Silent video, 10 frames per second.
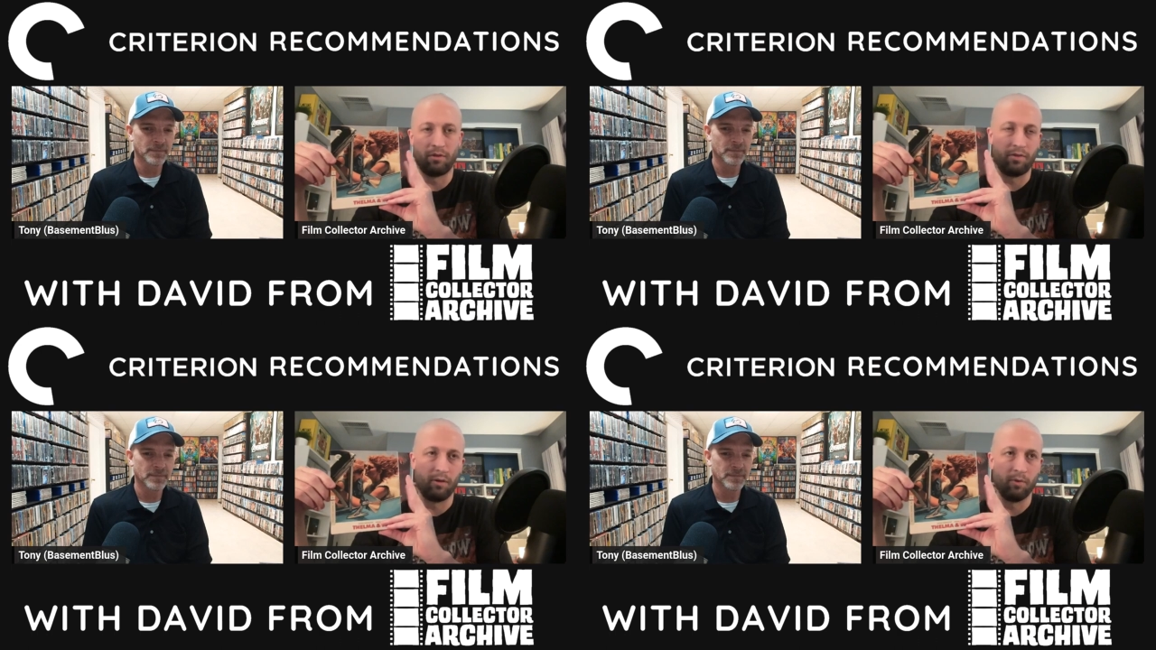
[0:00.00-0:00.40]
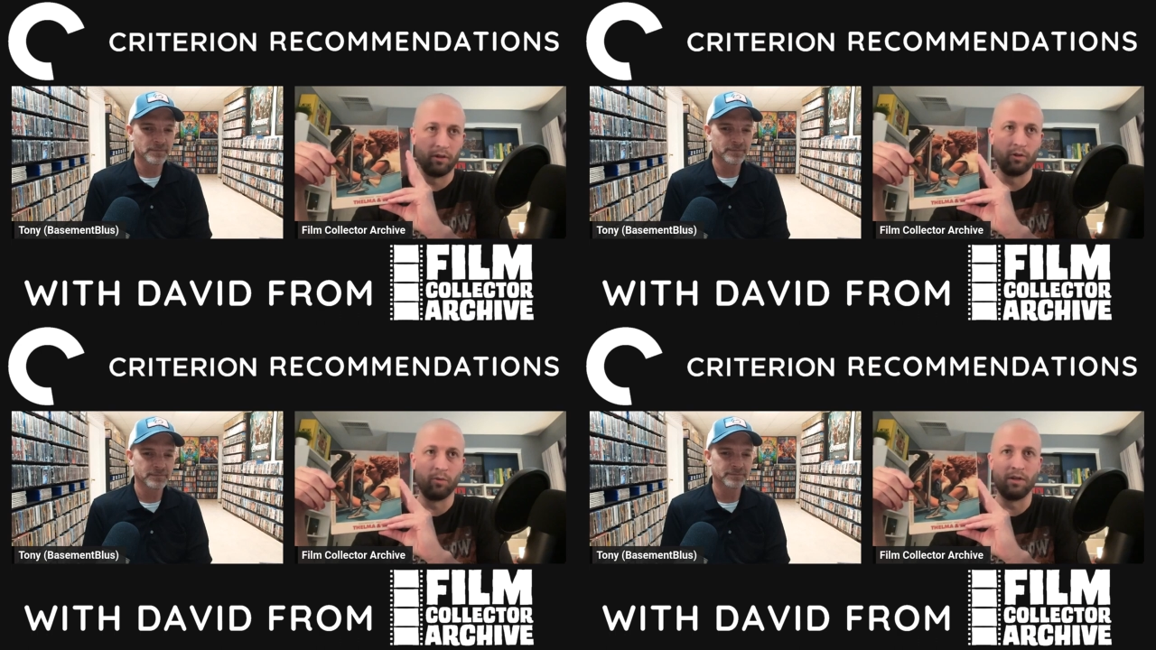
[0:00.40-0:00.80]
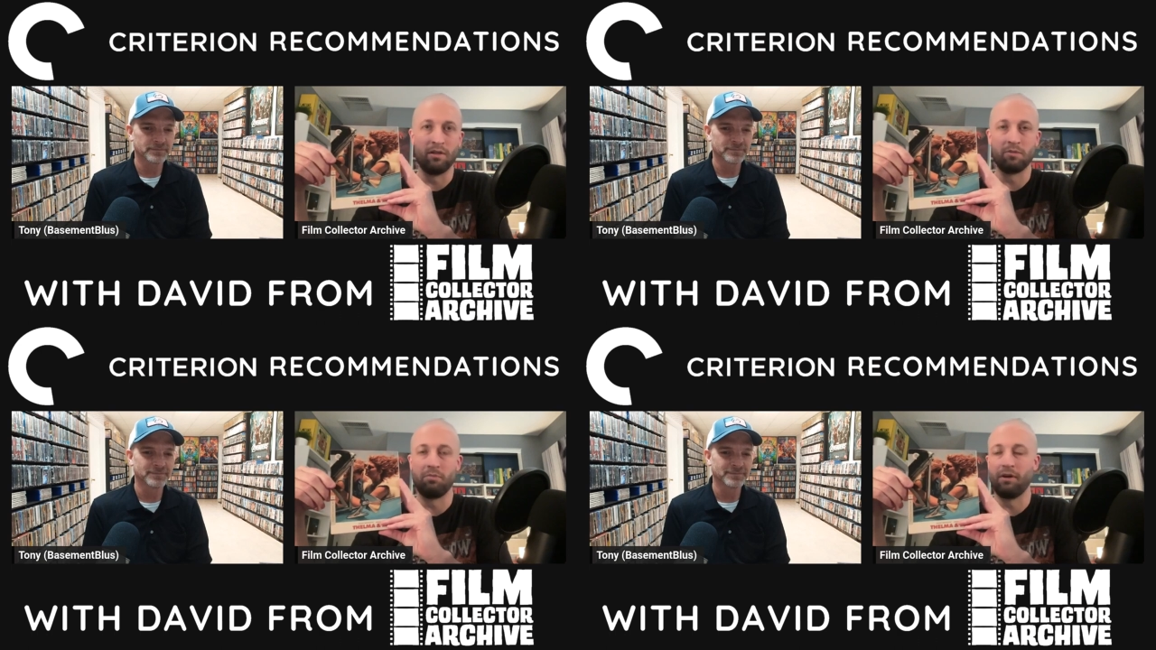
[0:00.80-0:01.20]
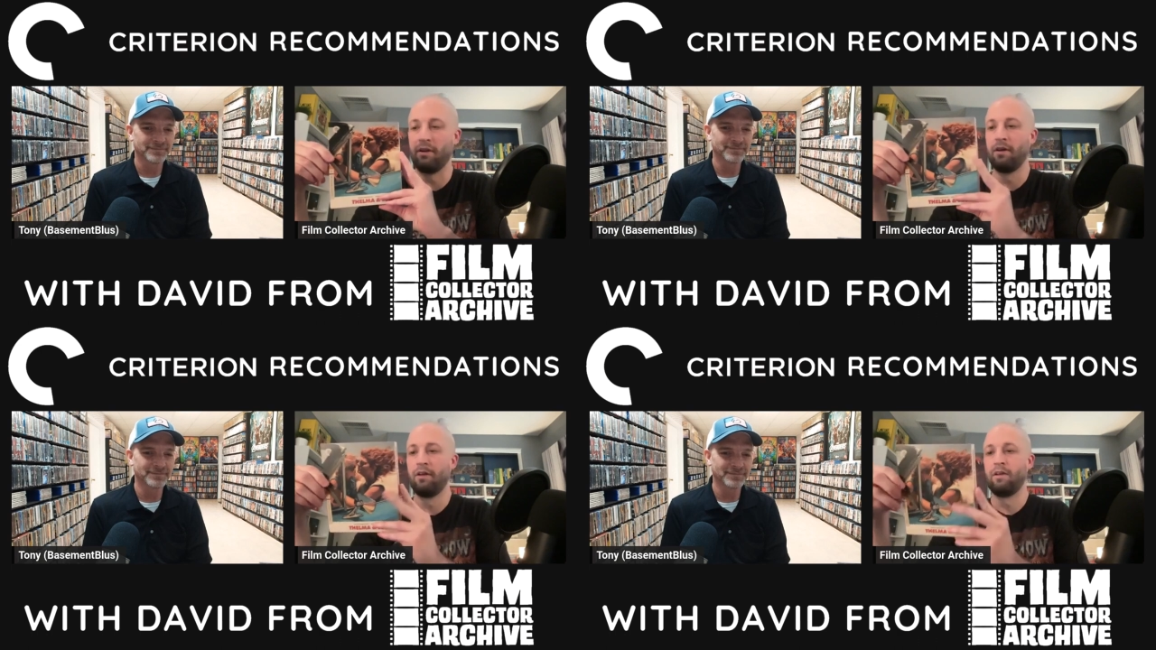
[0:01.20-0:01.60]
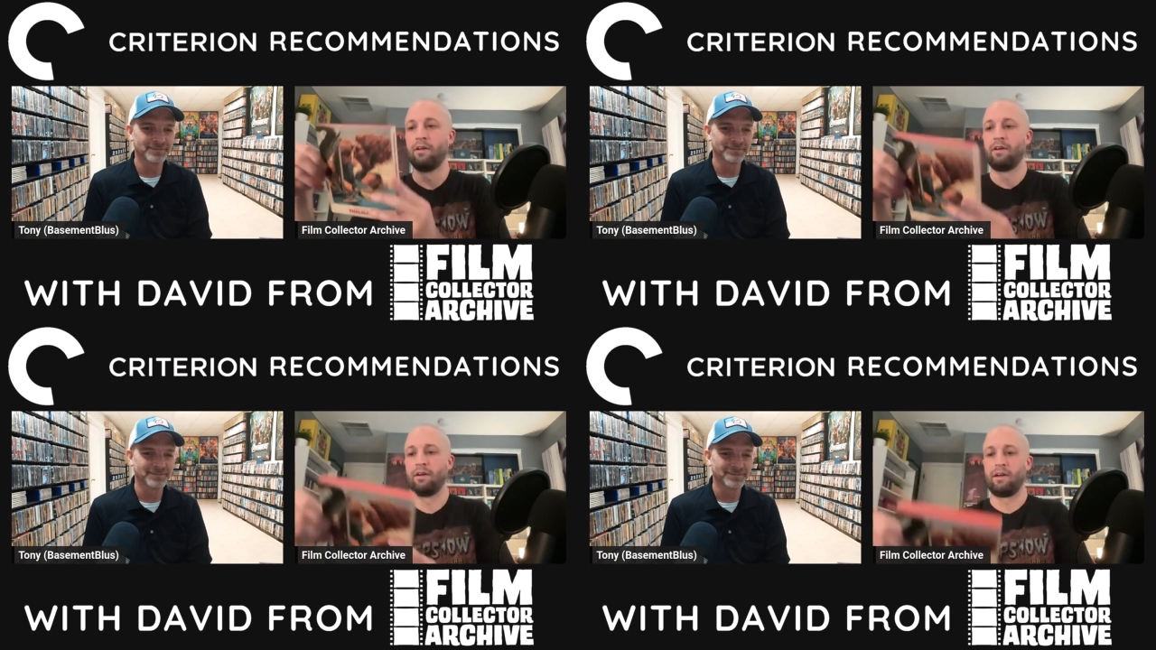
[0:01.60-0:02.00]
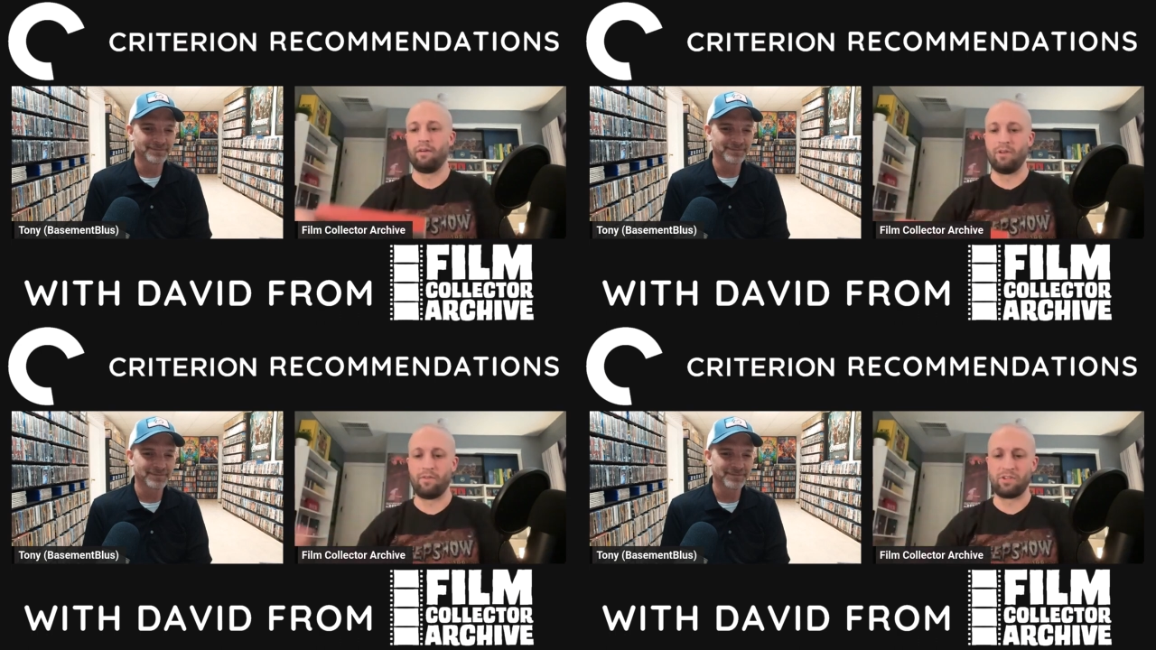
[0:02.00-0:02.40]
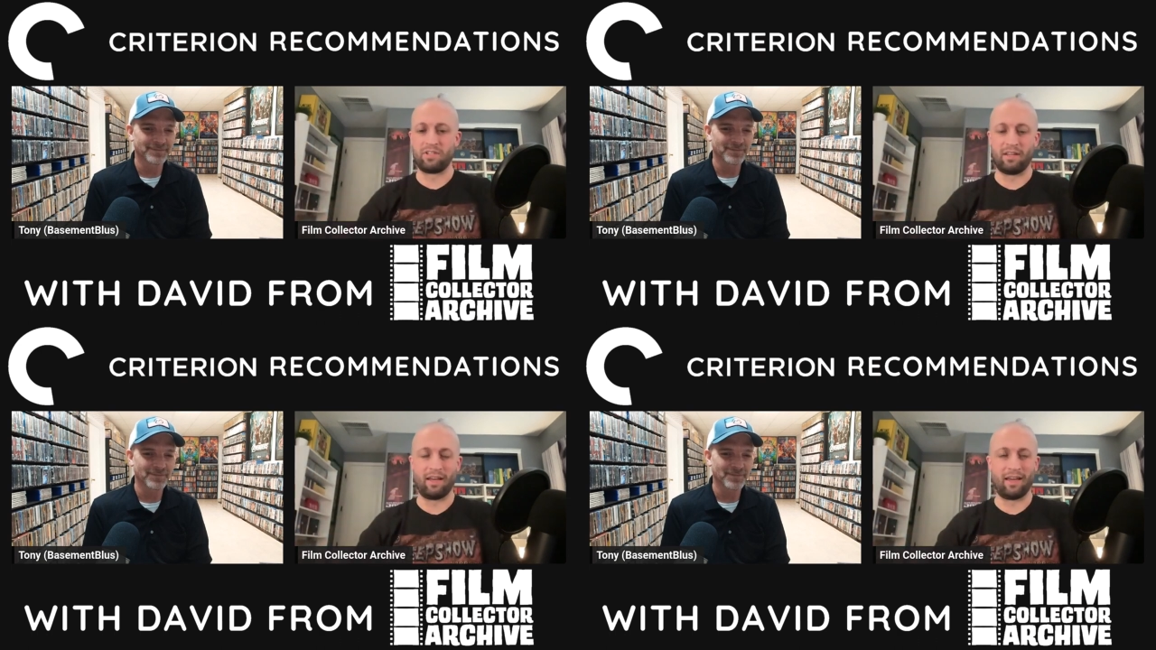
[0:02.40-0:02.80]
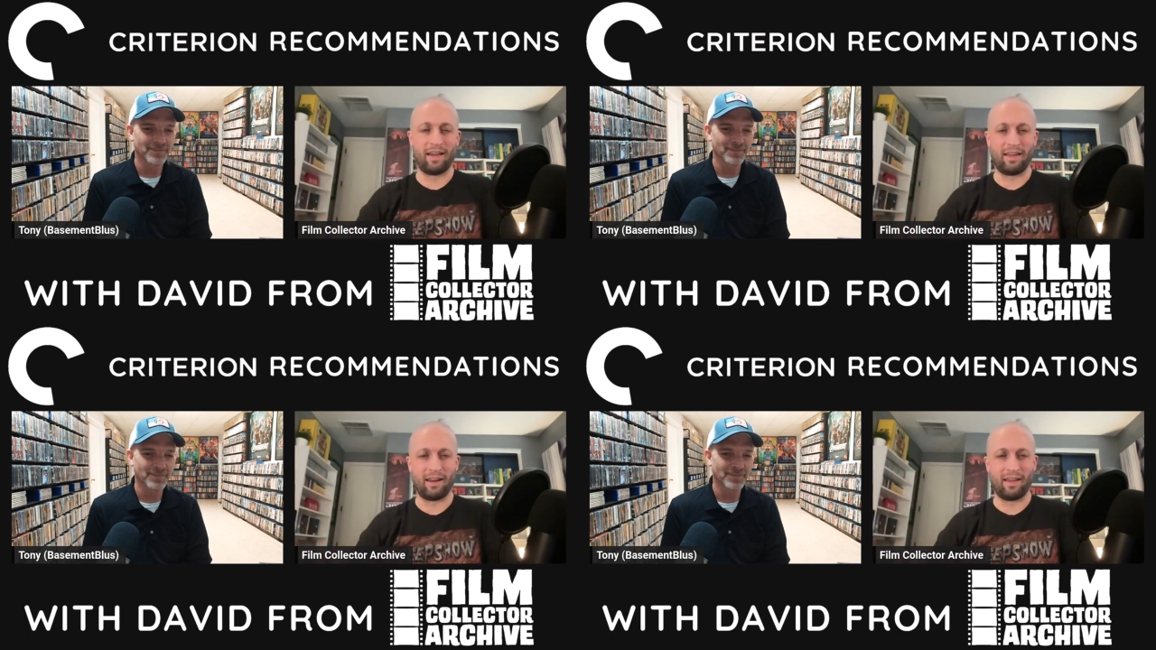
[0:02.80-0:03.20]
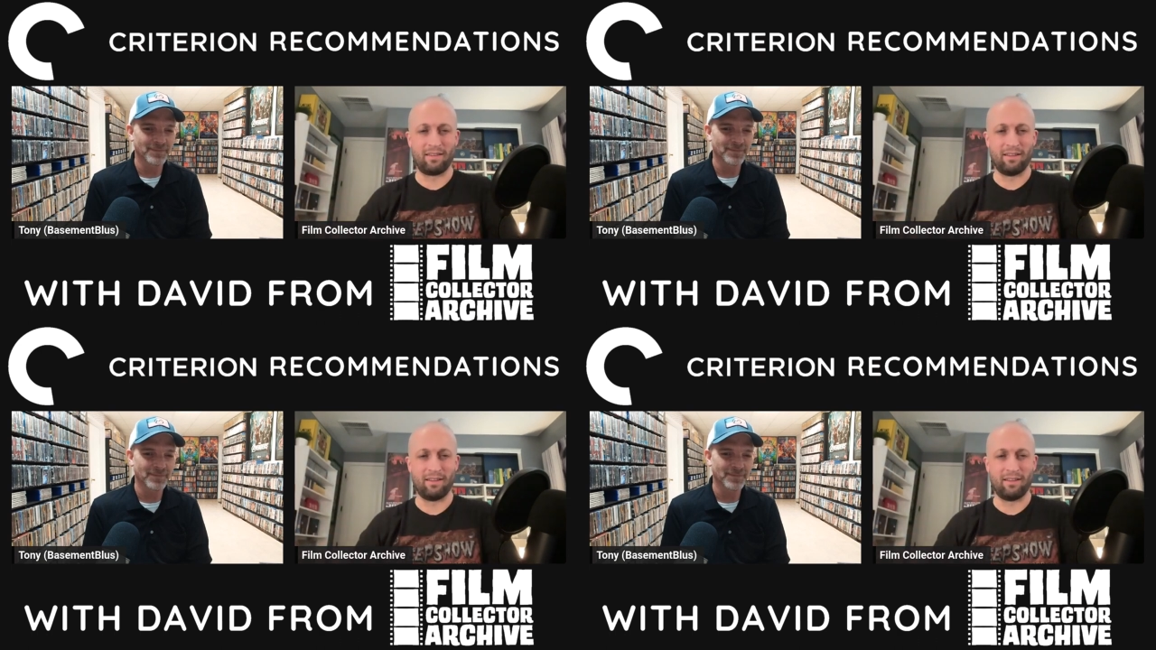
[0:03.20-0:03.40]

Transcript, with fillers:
Speaker 1: Thelma and Louise, but mm-hmm. have never seen it. And I and I